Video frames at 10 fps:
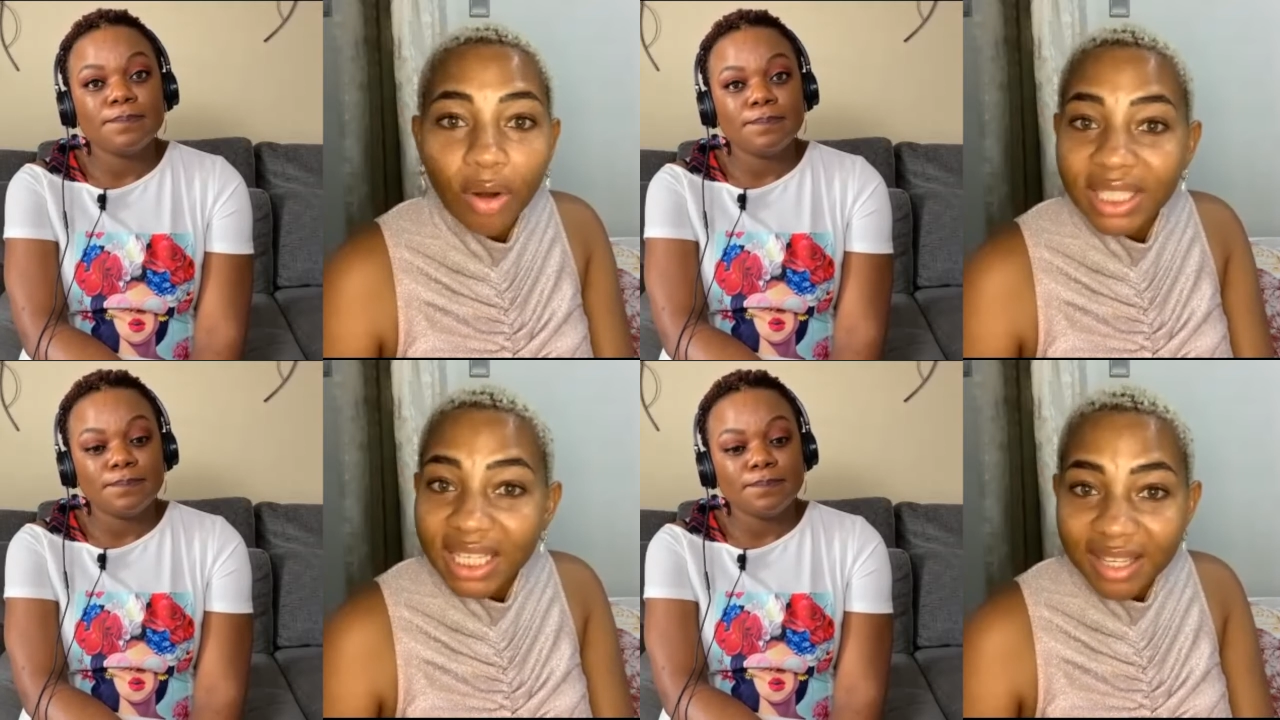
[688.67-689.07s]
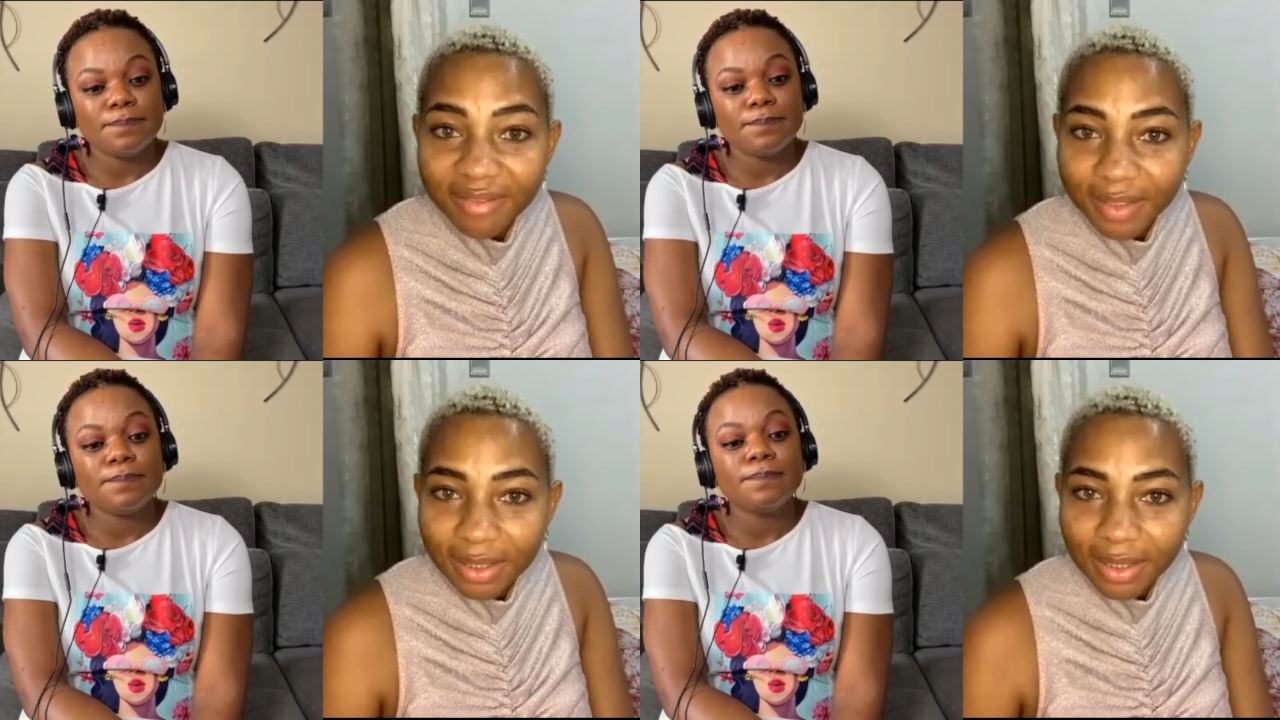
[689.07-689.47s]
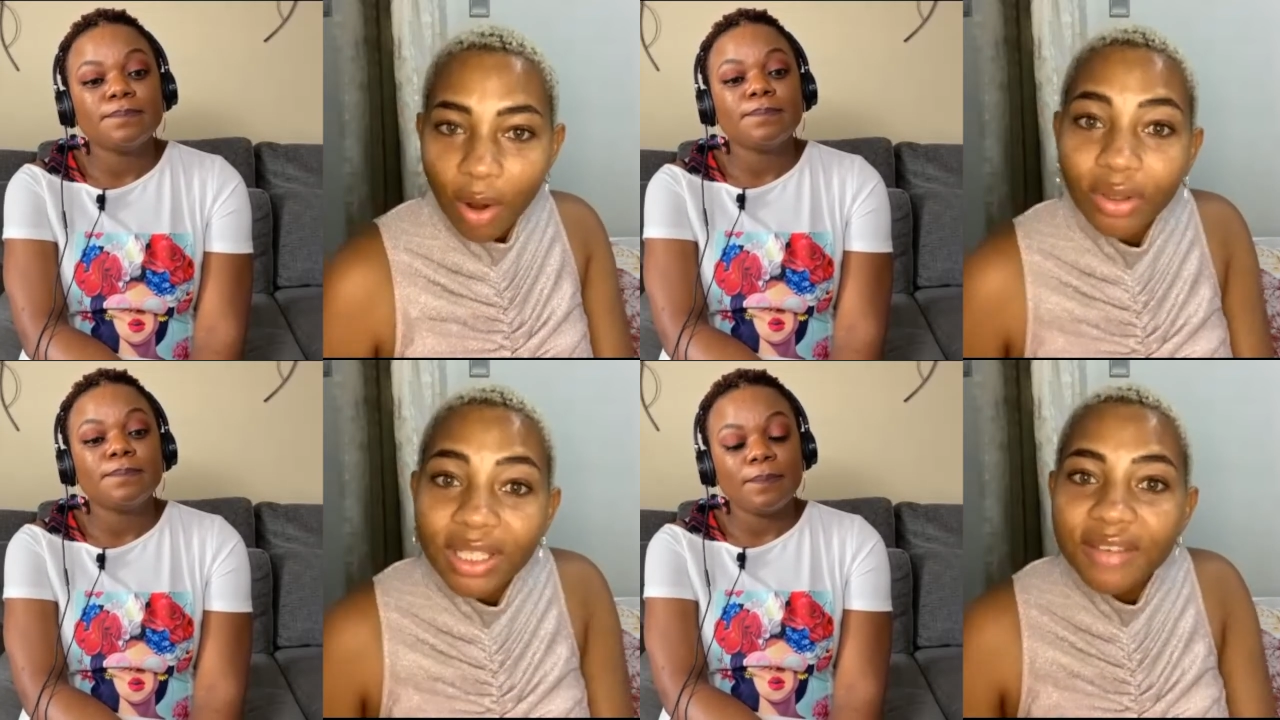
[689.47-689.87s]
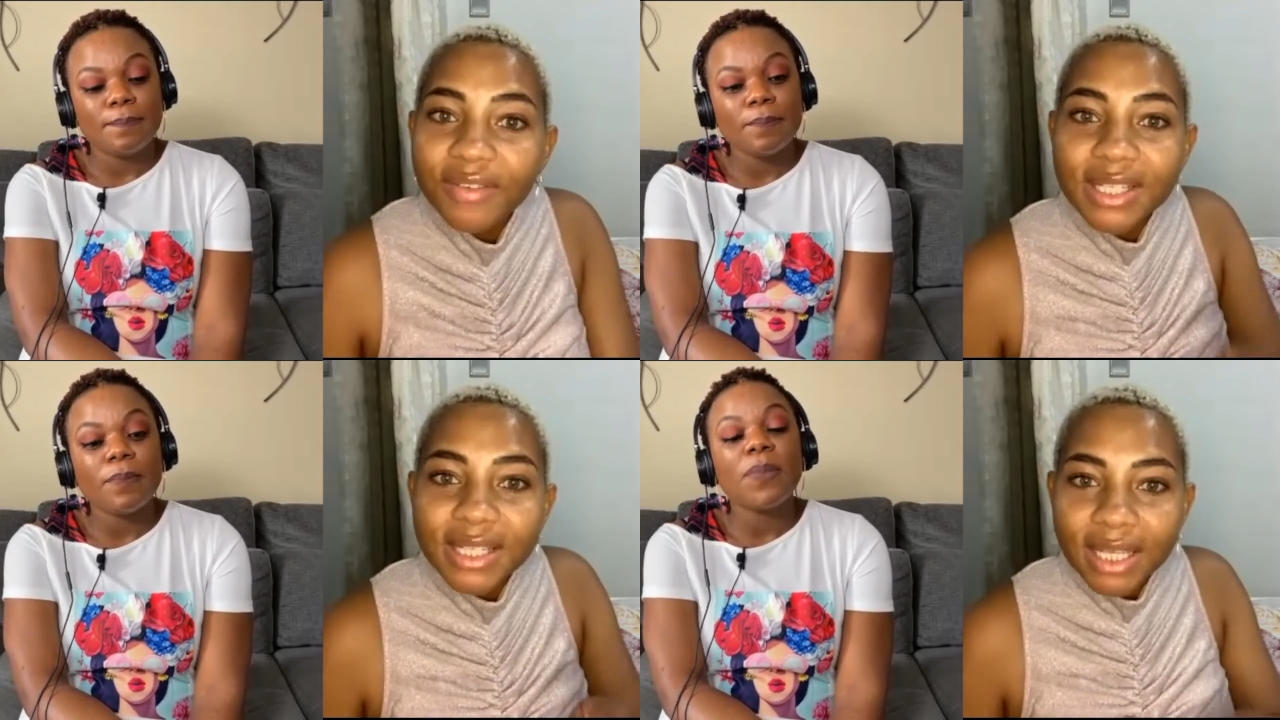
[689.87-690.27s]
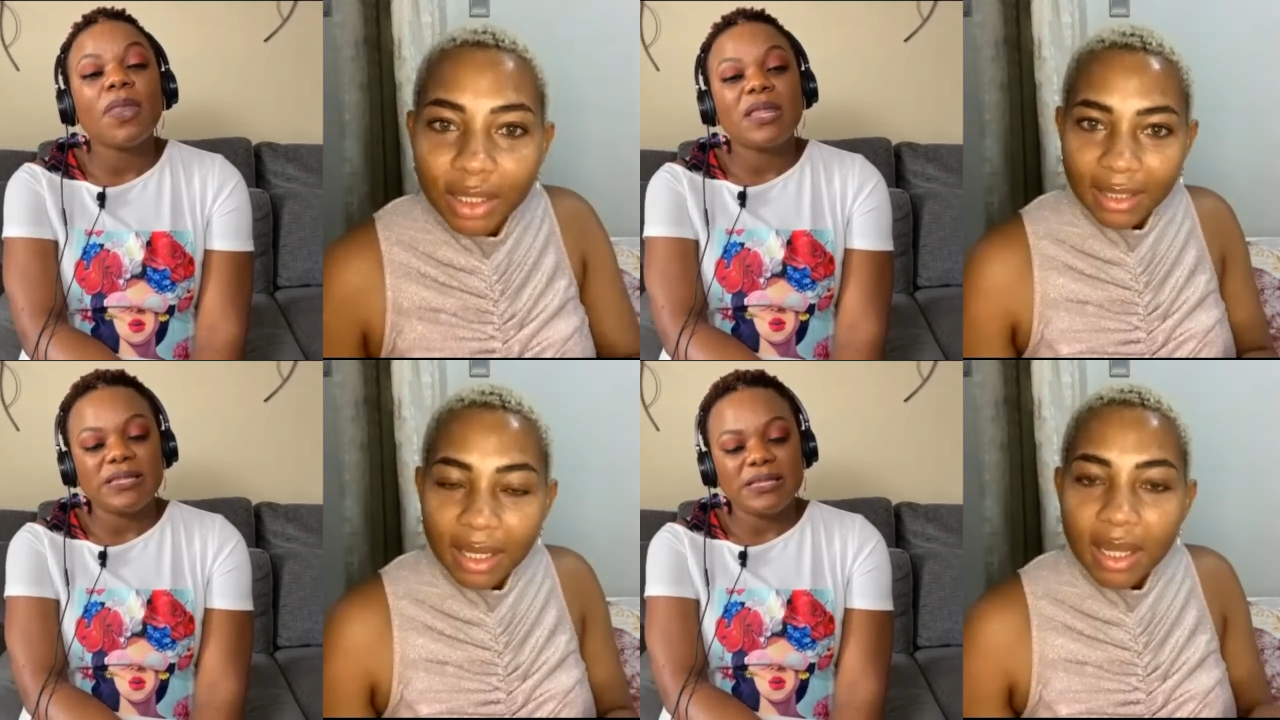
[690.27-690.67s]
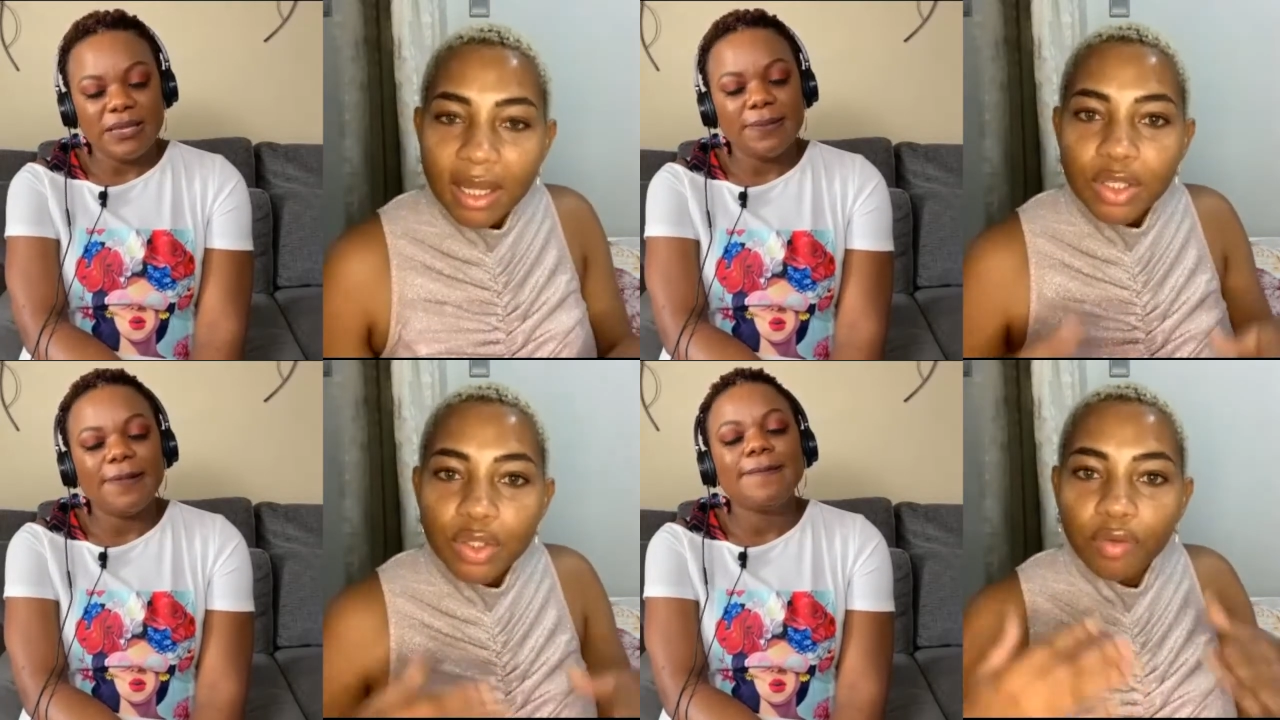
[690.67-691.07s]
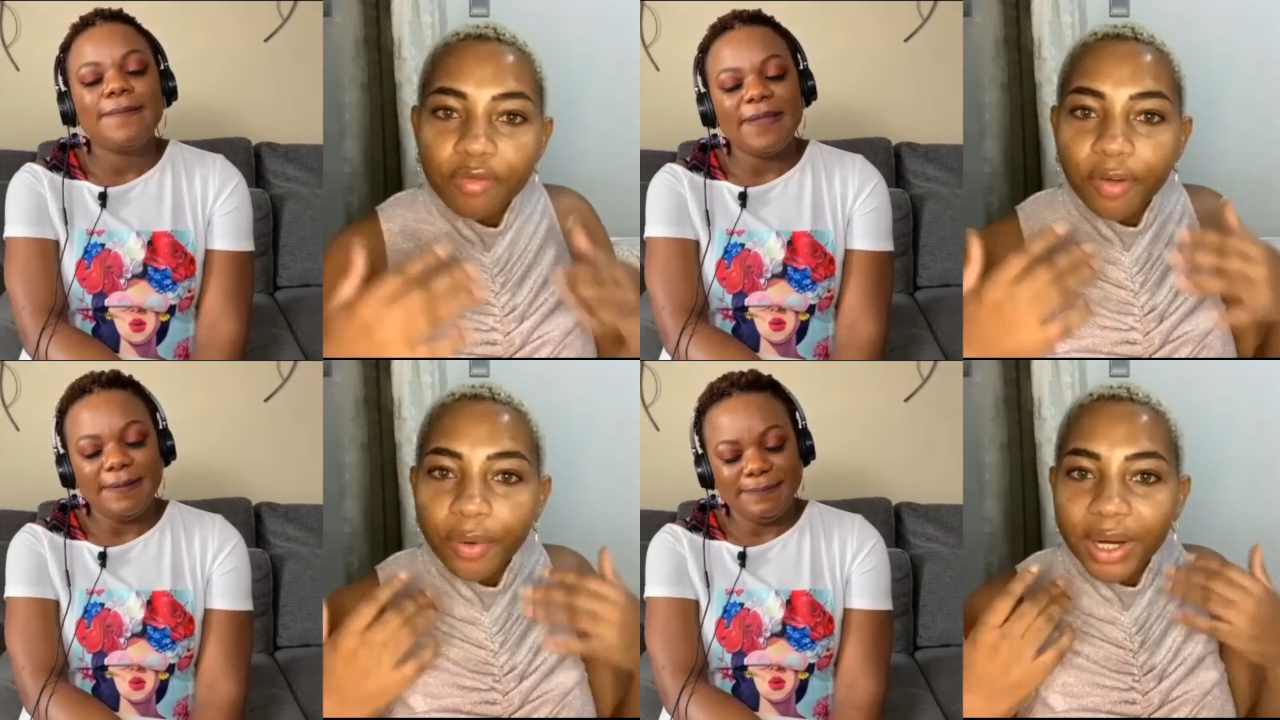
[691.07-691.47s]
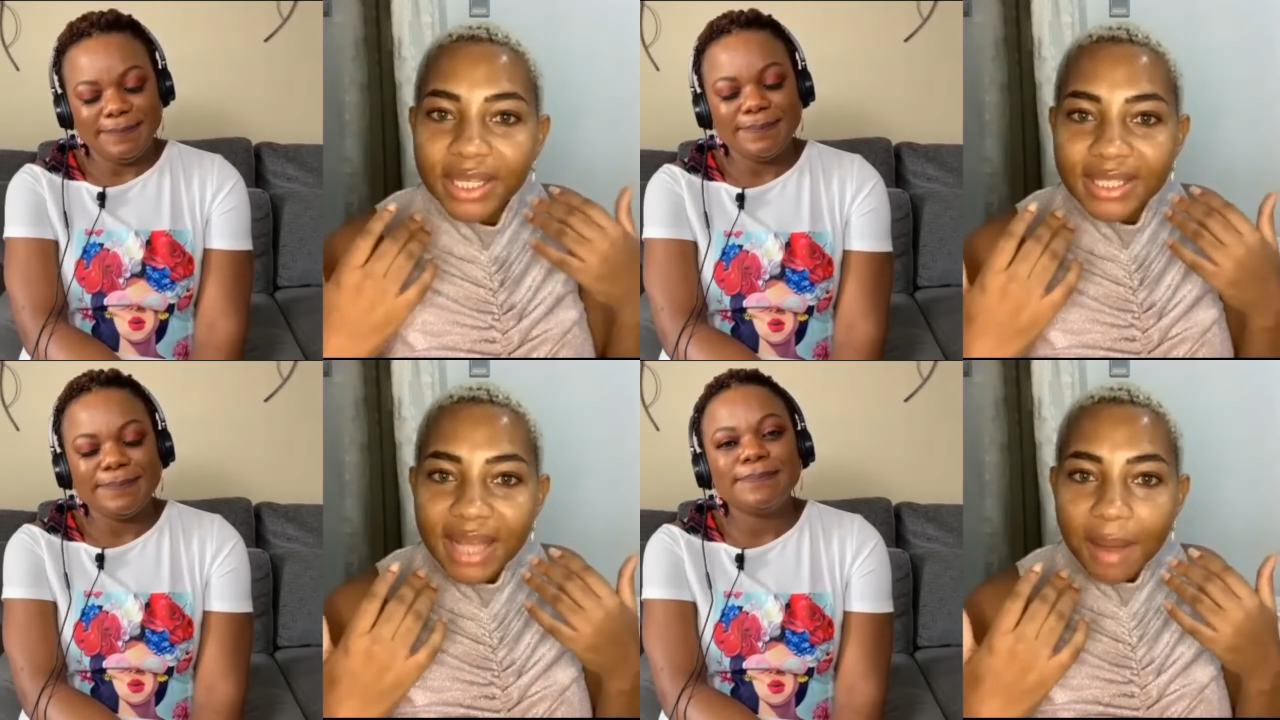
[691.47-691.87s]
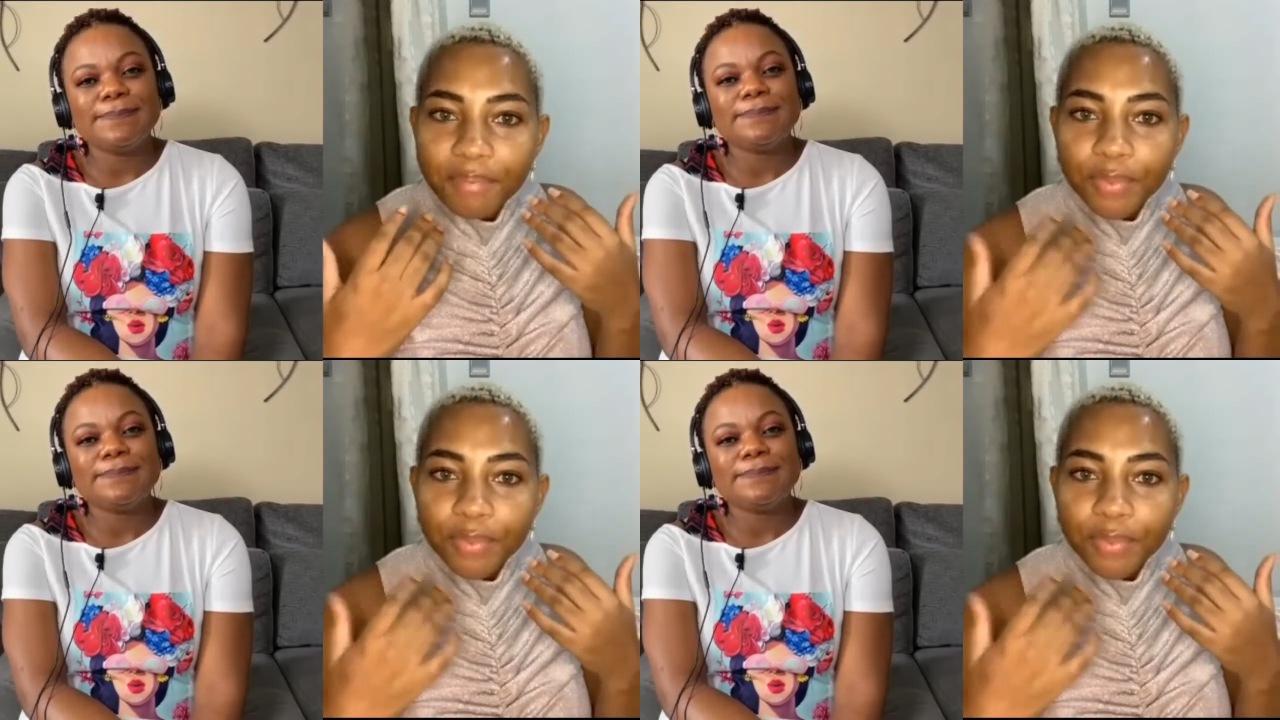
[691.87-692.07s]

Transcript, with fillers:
Speaker 1: uneven uneven skin tone. That's what I mean by that.